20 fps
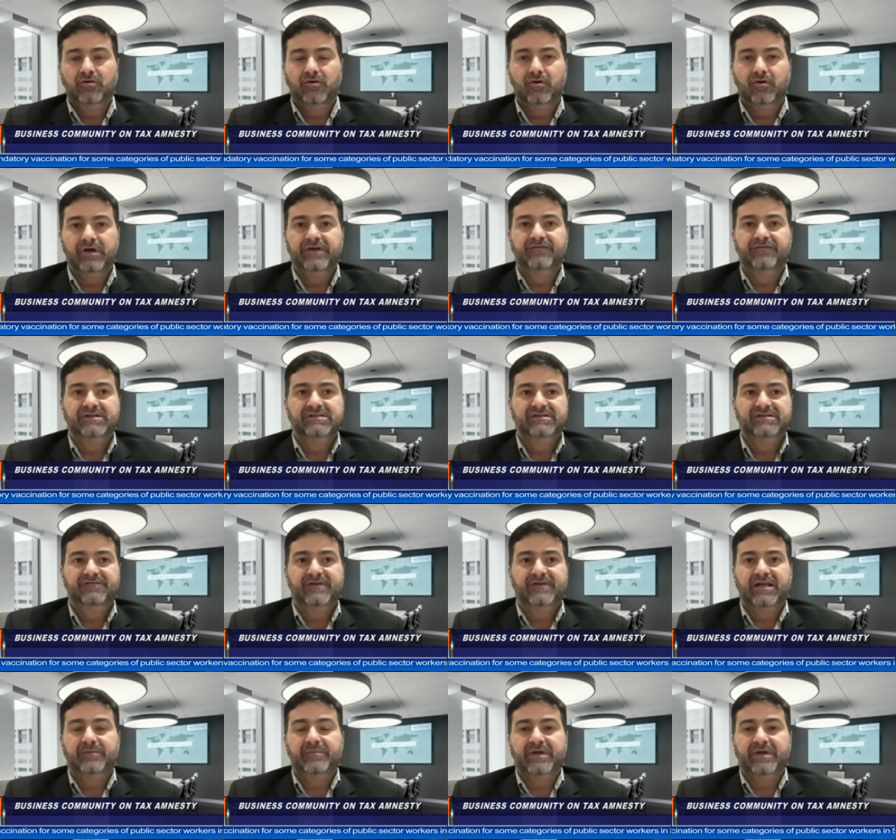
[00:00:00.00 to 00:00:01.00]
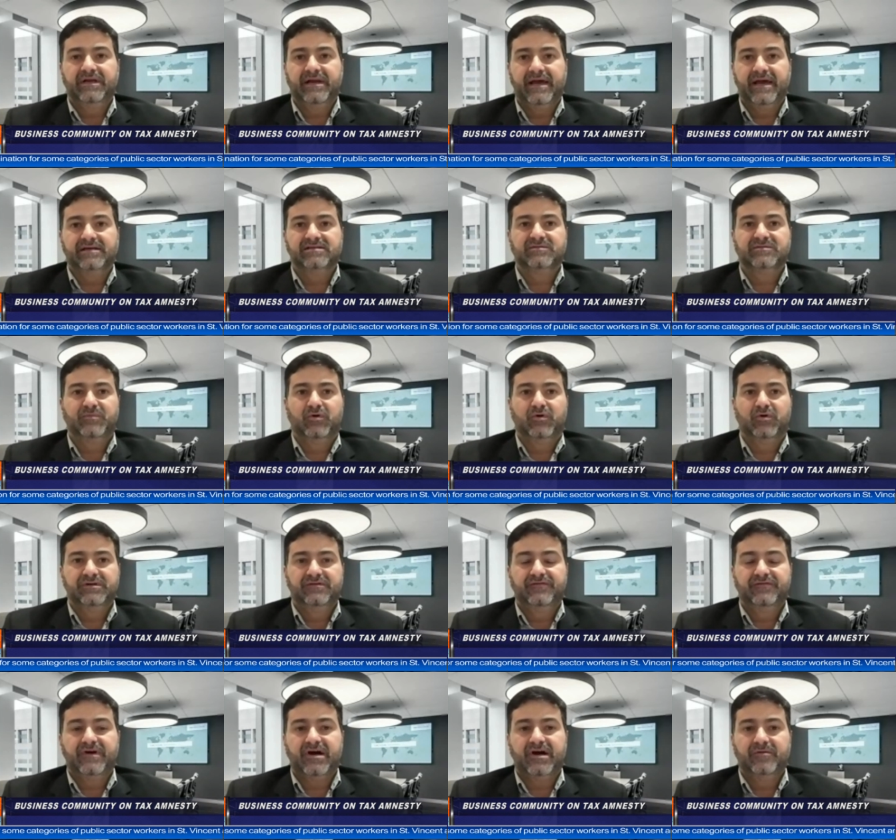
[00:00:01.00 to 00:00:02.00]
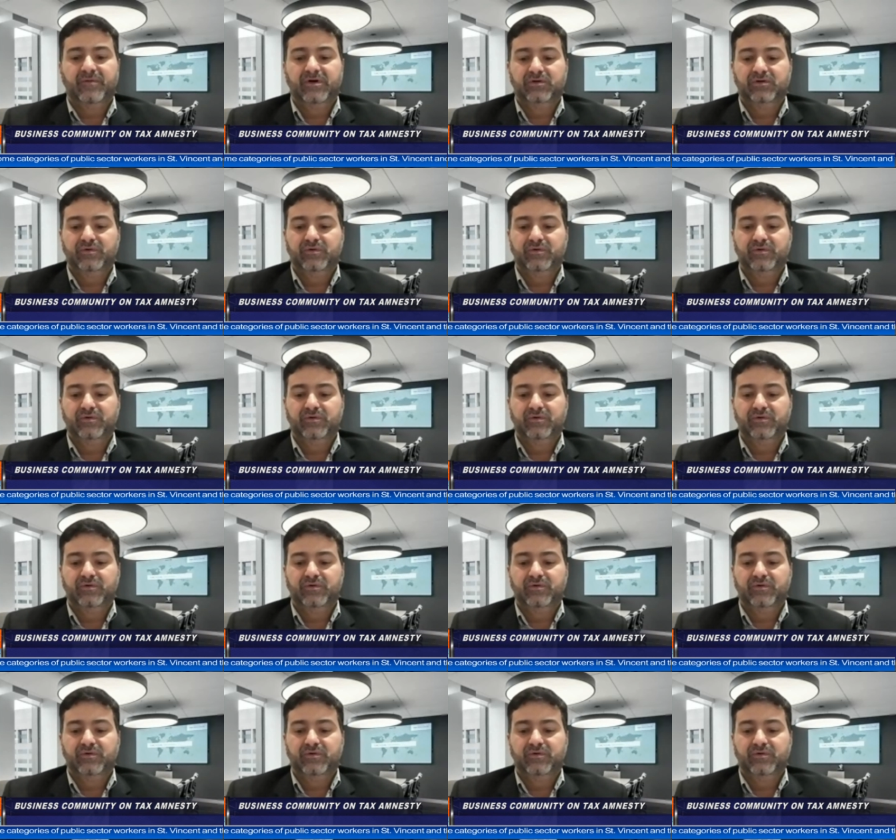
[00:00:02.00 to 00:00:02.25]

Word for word: or even develop in an export environment,